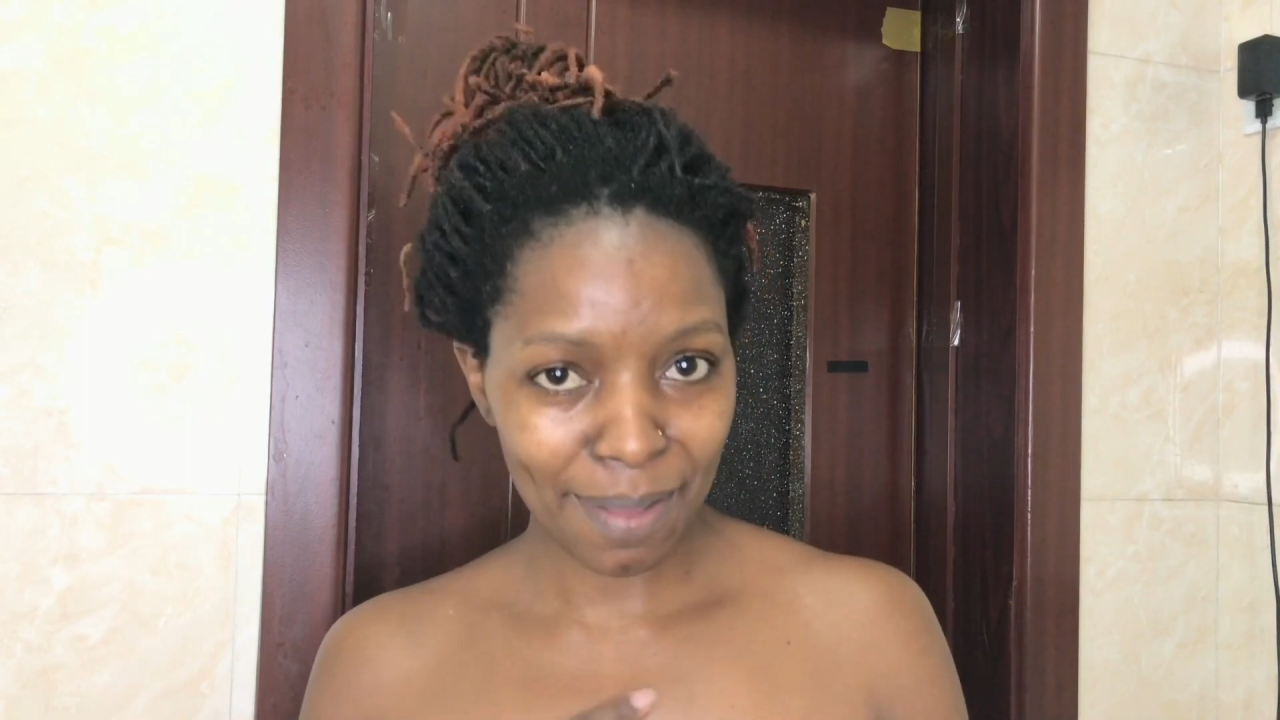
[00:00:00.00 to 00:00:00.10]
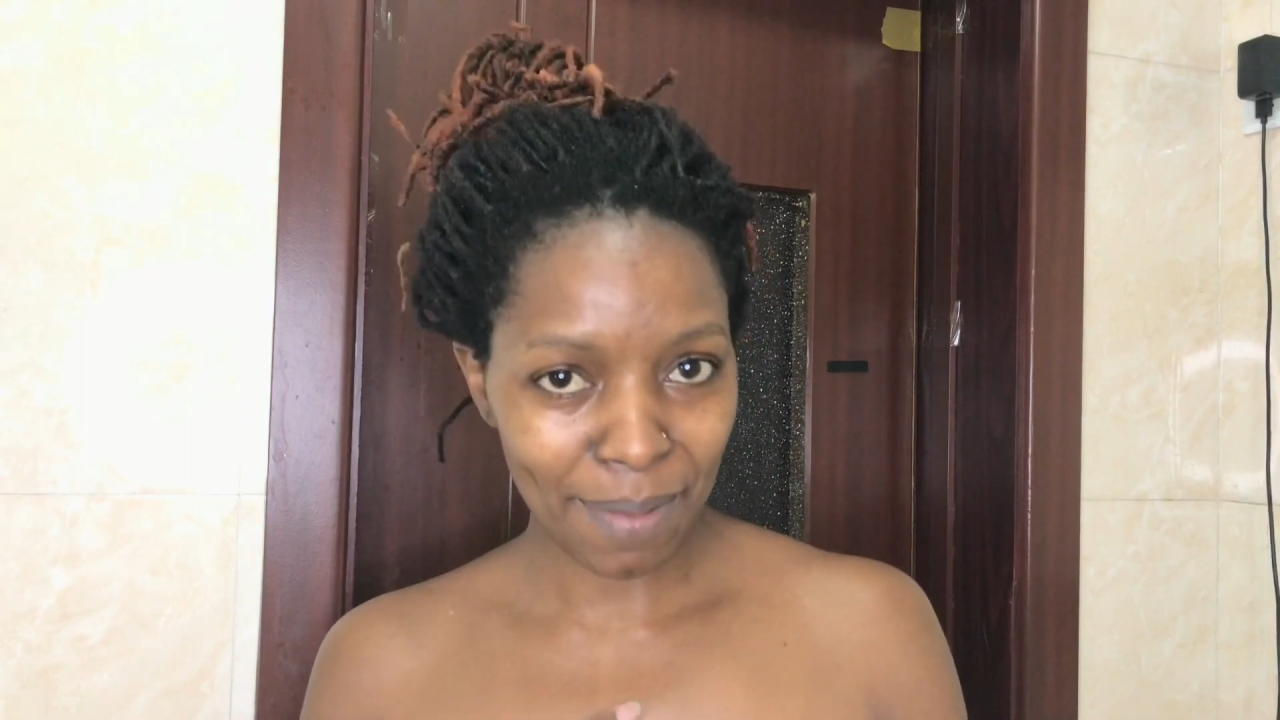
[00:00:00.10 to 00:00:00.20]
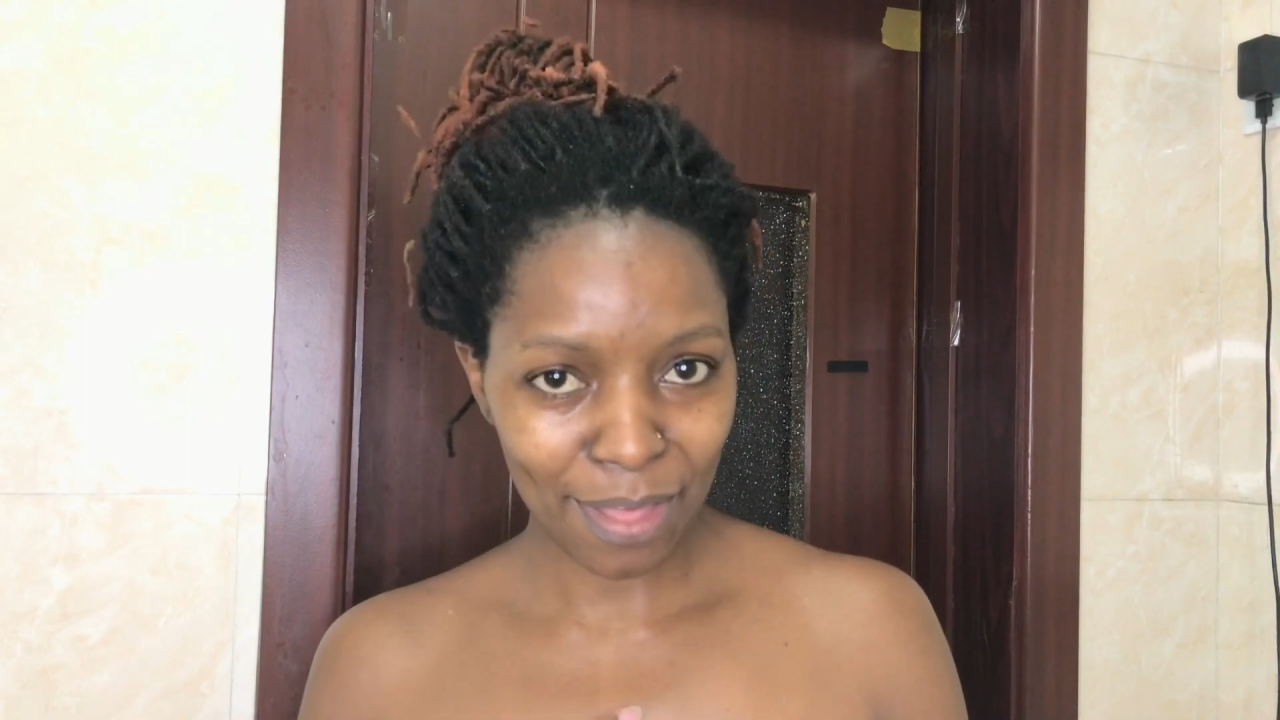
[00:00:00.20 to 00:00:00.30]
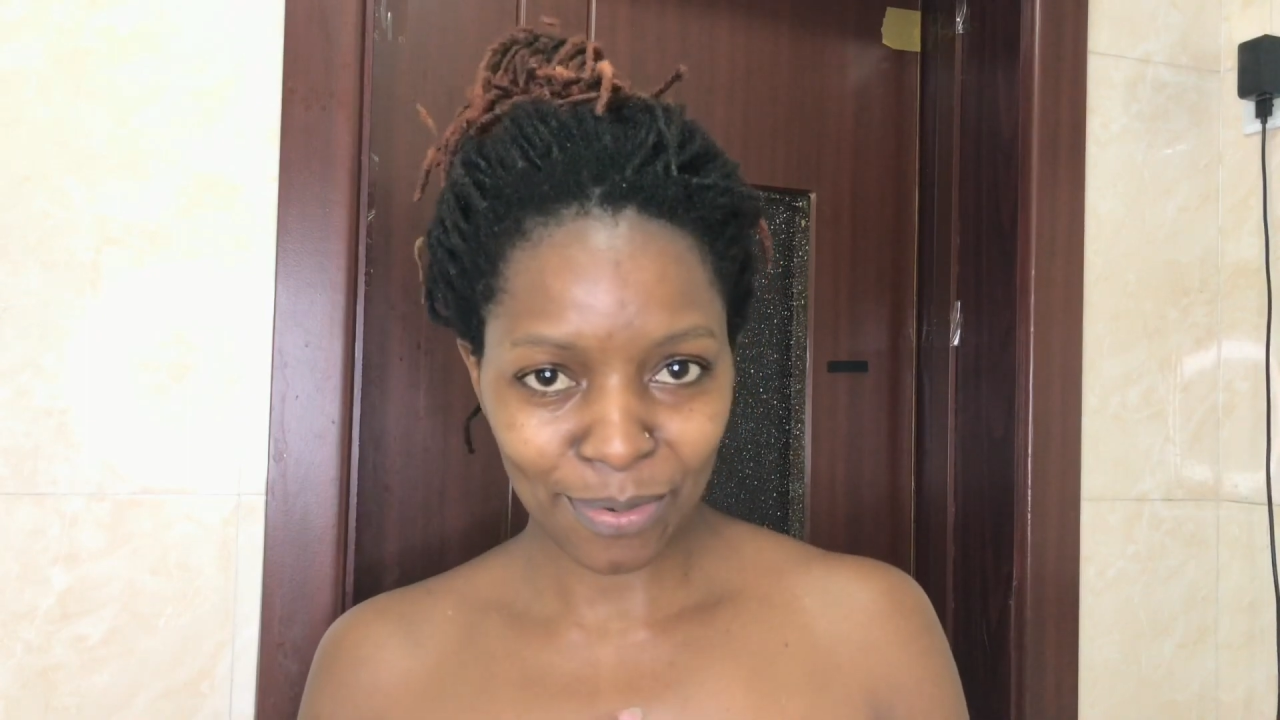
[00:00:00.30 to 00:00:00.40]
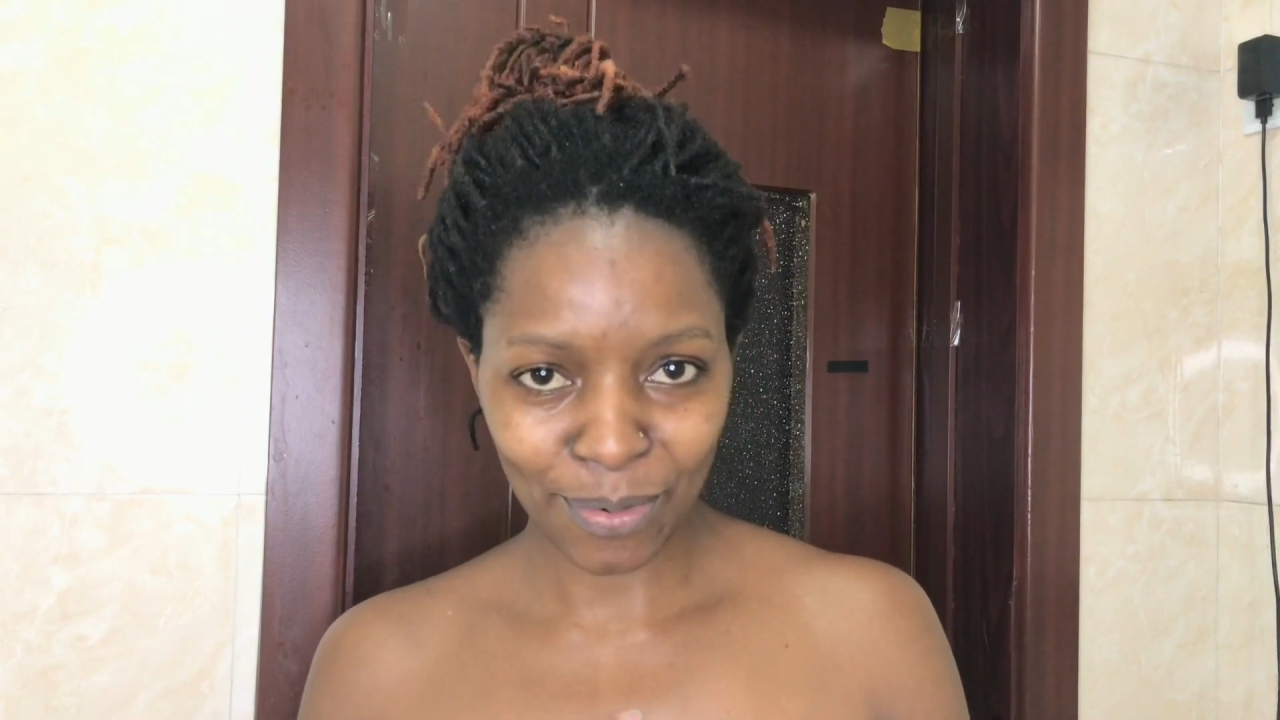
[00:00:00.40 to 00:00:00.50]

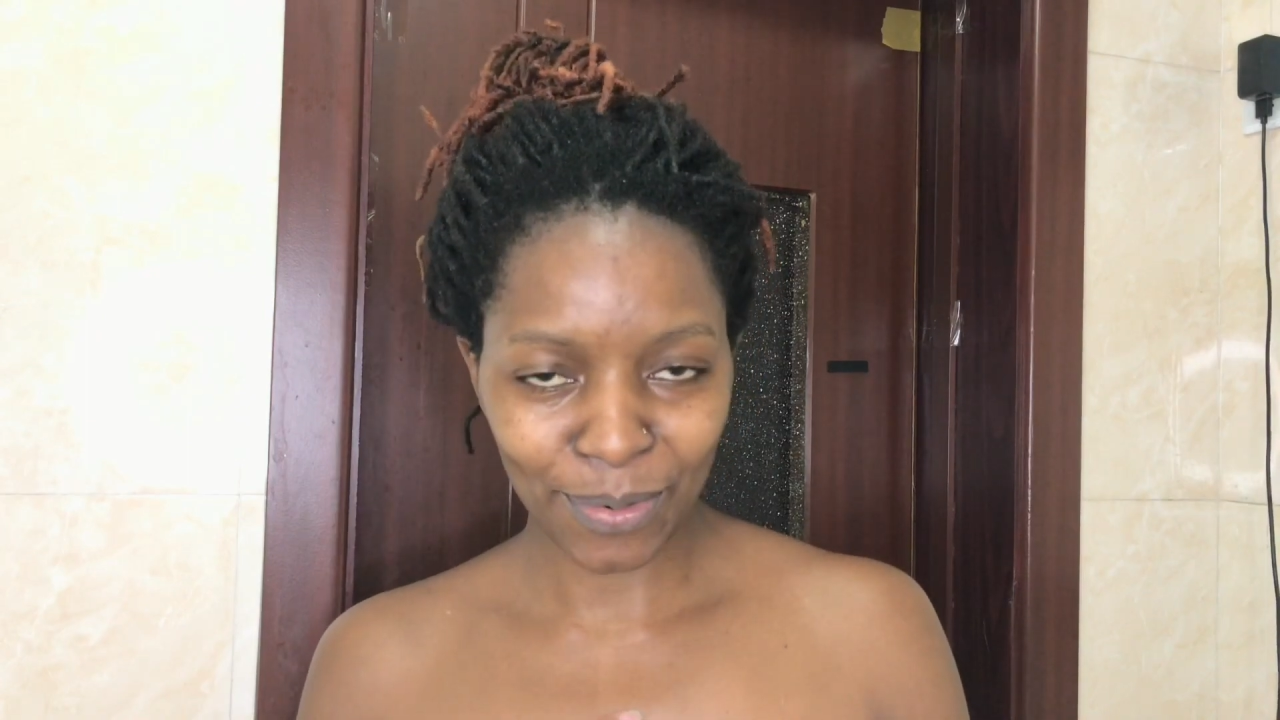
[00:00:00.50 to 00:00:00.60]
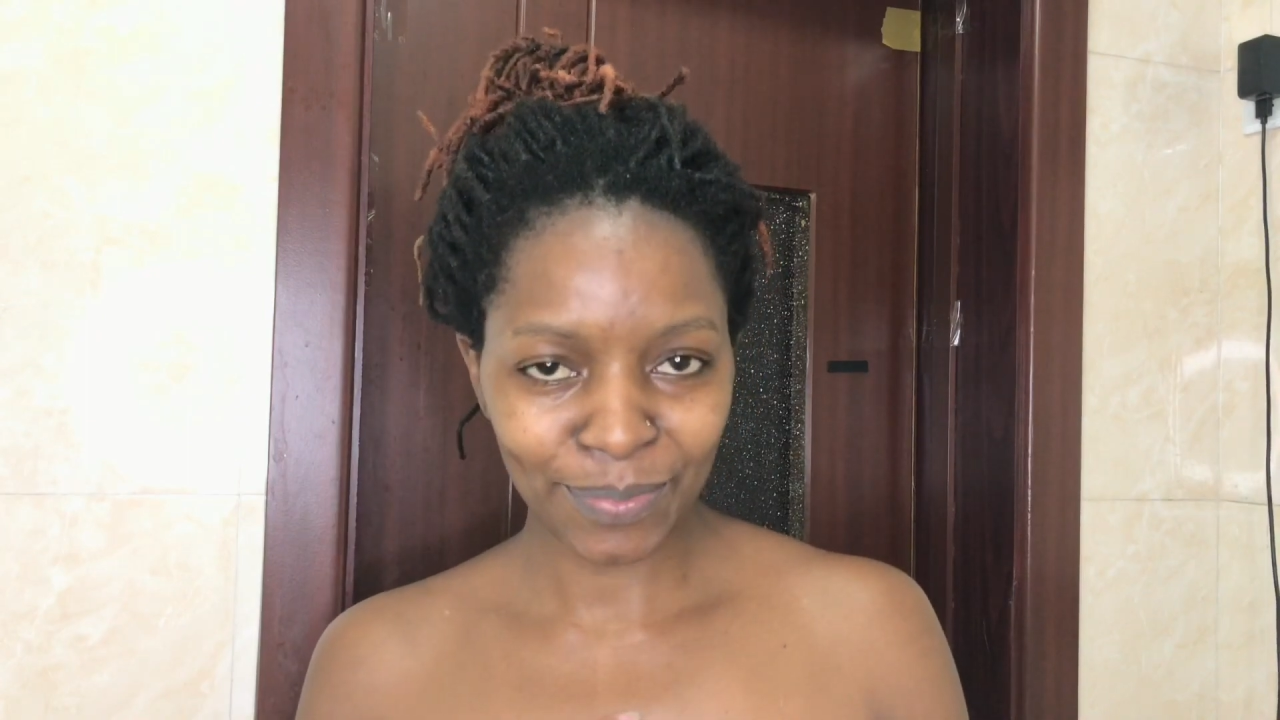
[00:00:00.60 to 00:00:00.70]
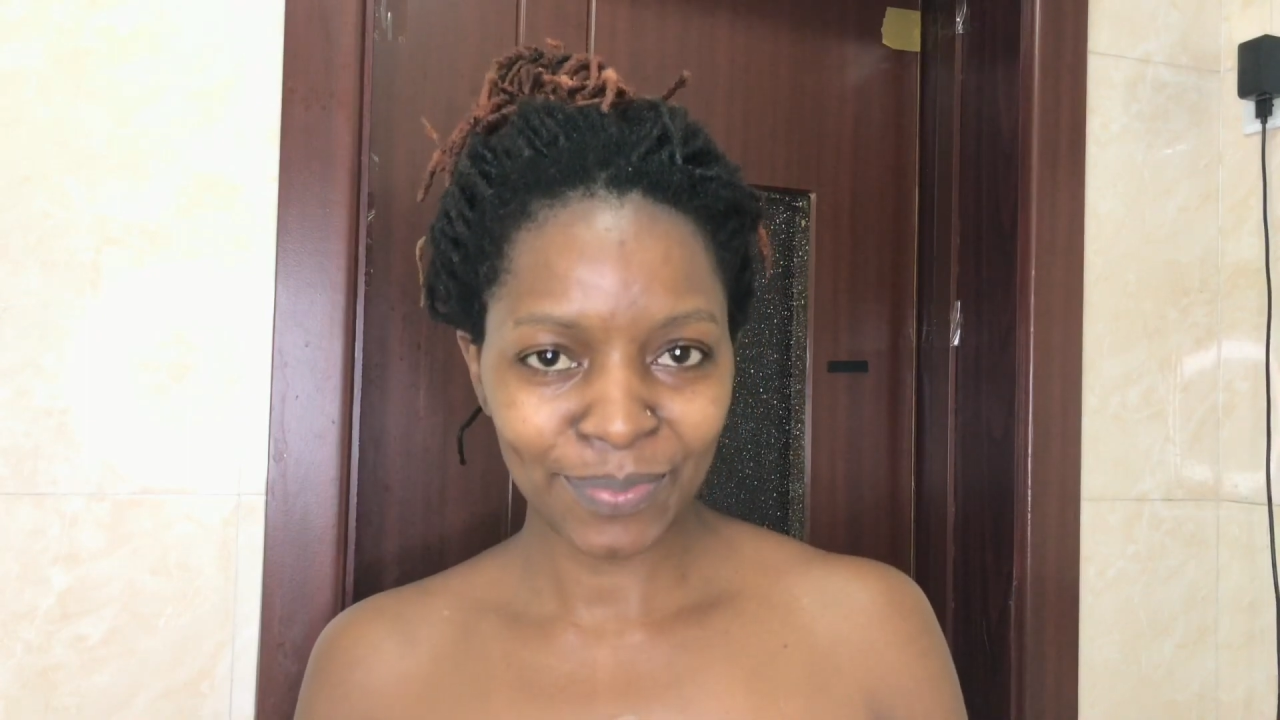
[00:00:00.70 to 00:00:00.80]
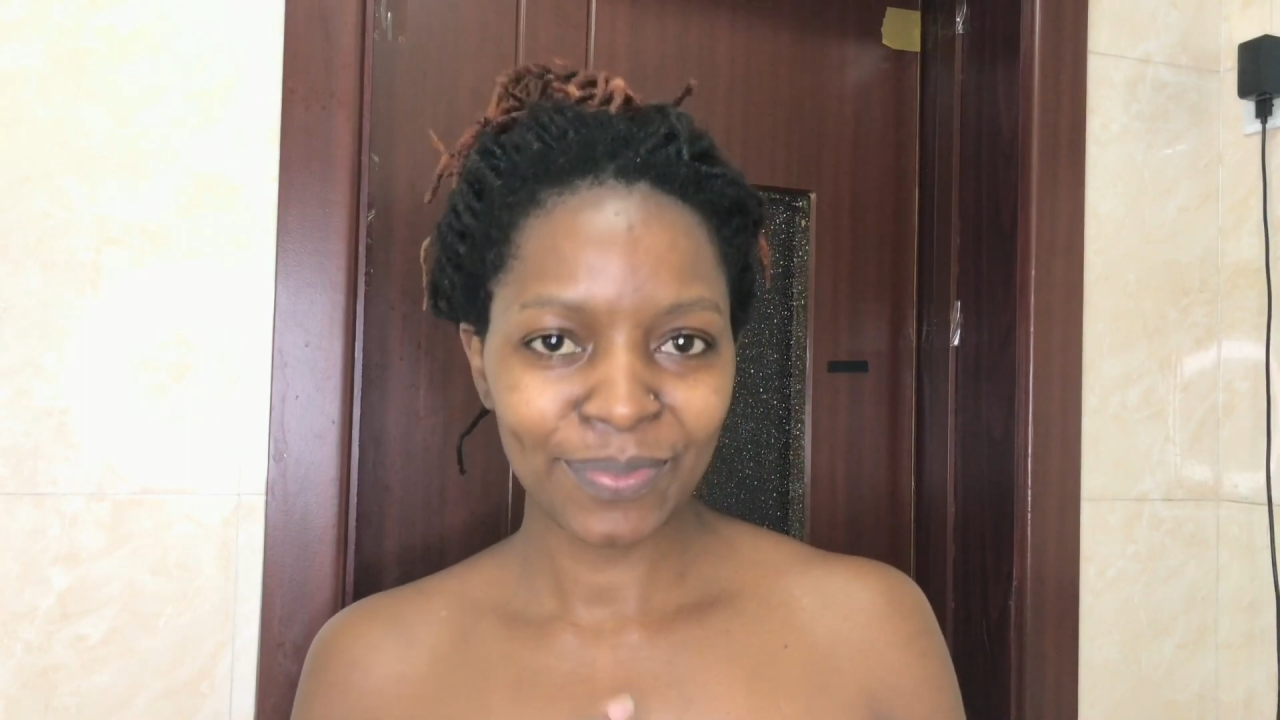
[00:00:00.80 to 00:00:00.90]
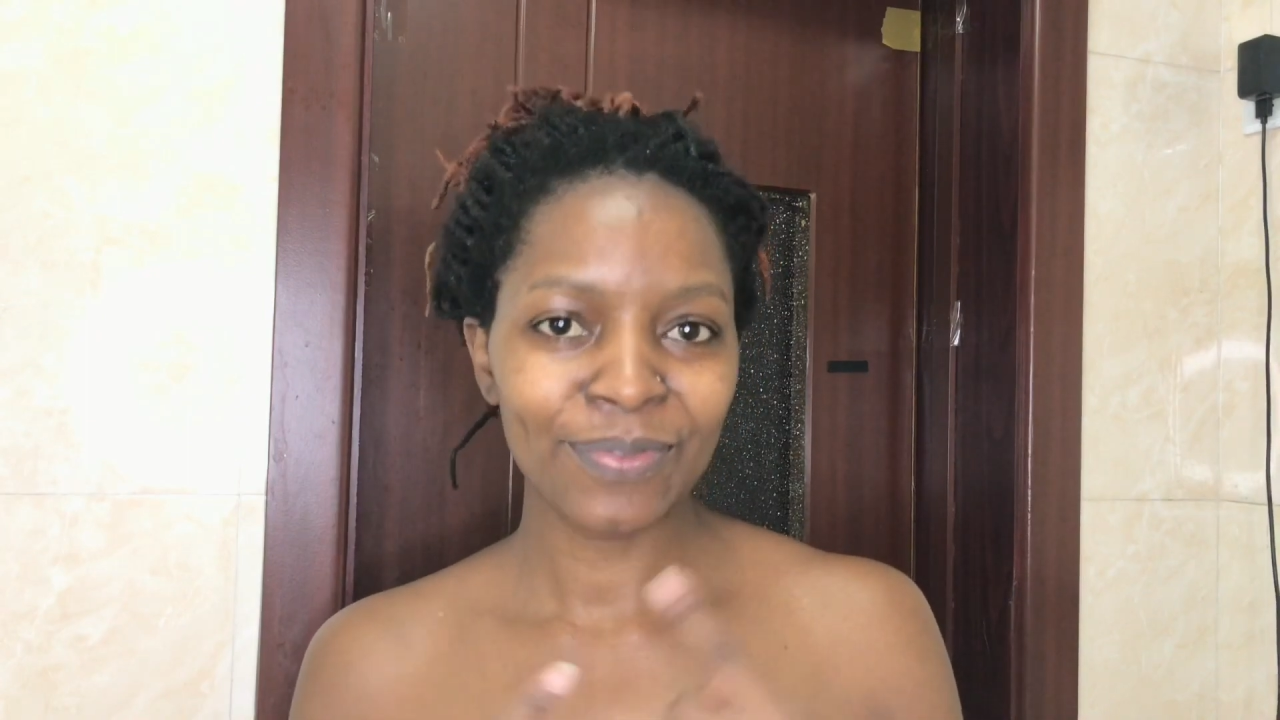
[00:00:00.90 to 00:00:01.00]
bathroom